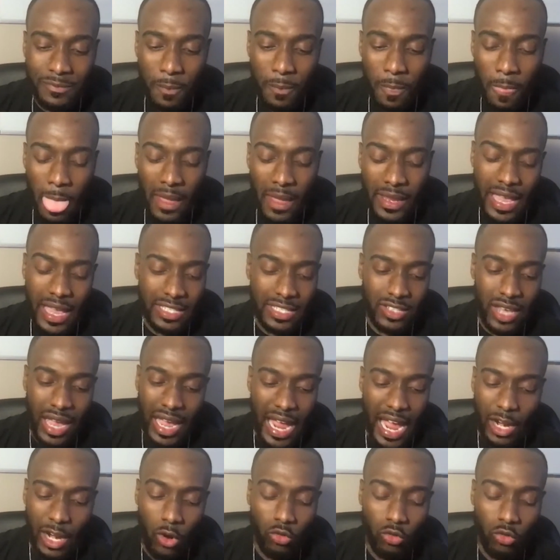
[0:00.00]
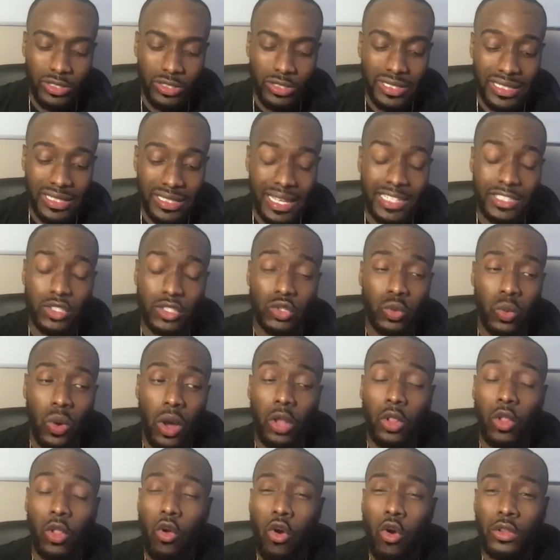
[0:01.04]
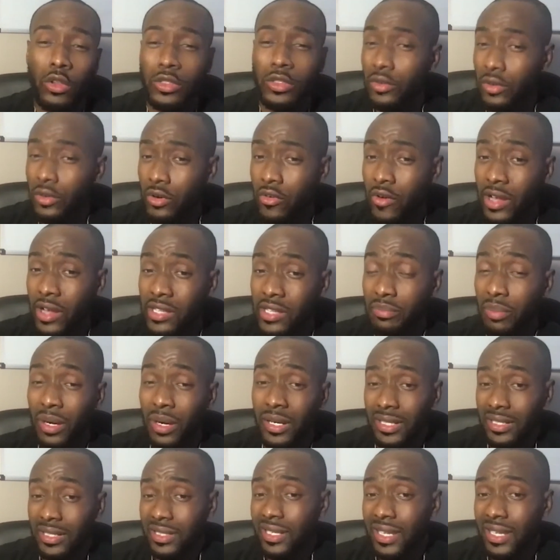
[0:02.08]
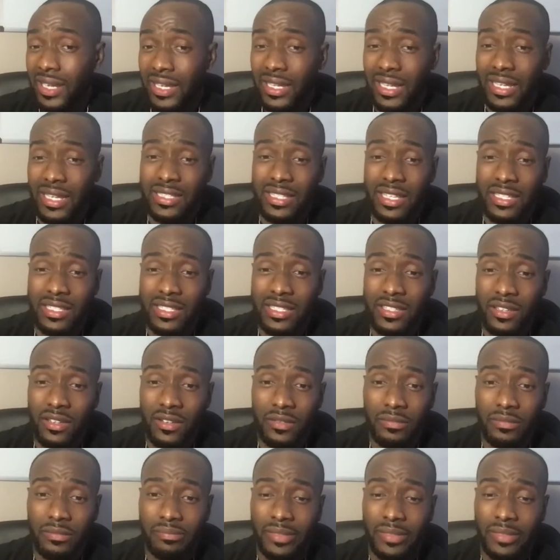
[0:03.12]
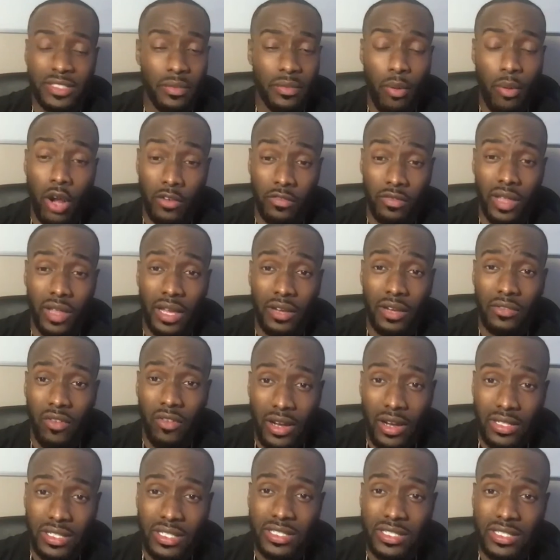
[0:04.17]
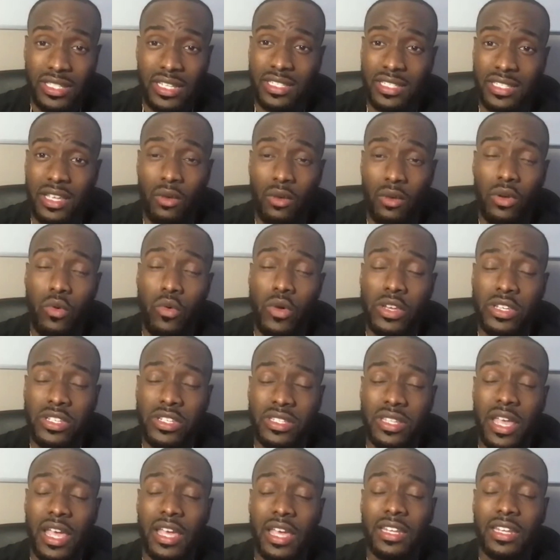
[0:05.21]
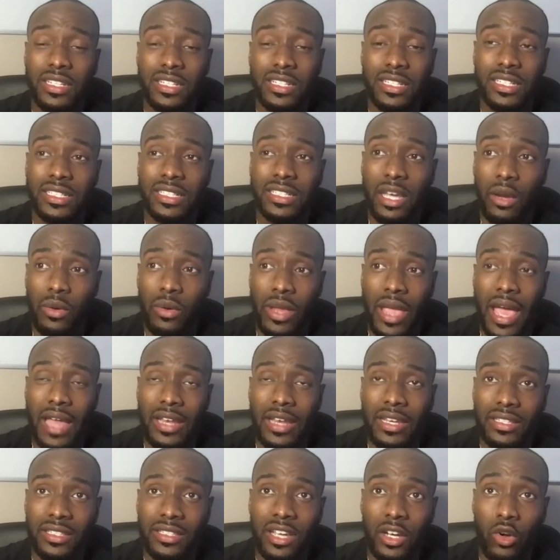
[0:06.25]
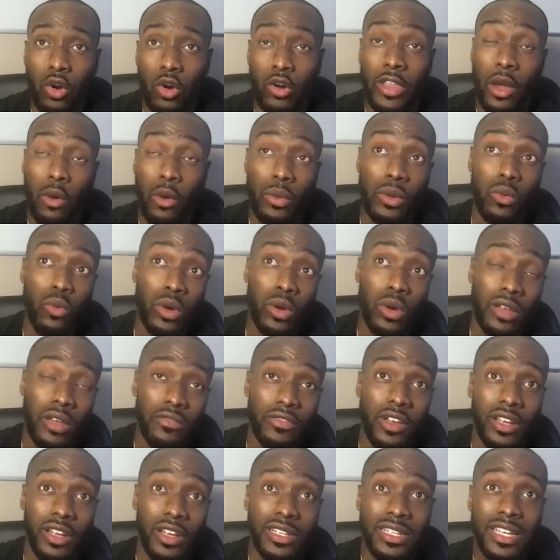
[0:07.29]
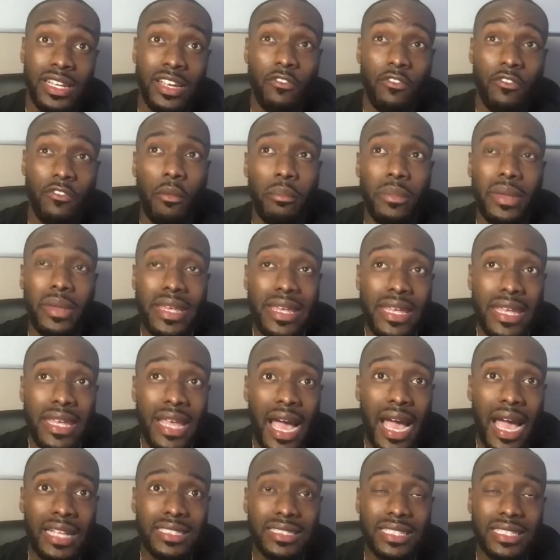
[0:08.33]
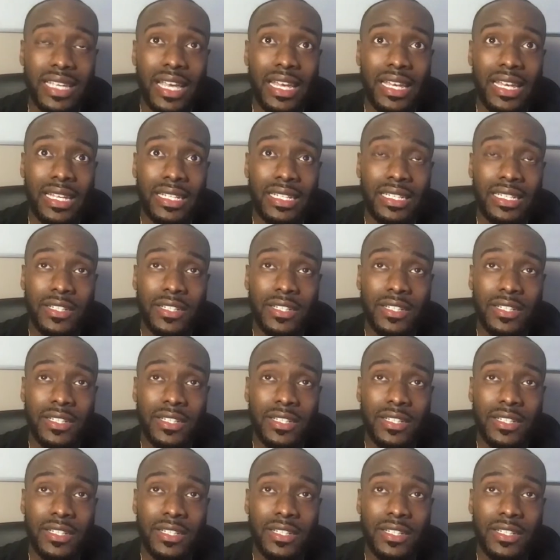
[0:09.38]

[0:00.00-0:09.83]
yes, I don't really like to dwell on the regrets, but it's a part of life, right? There's things that we wish that we hadn't done or that we would have done. For me, I'd say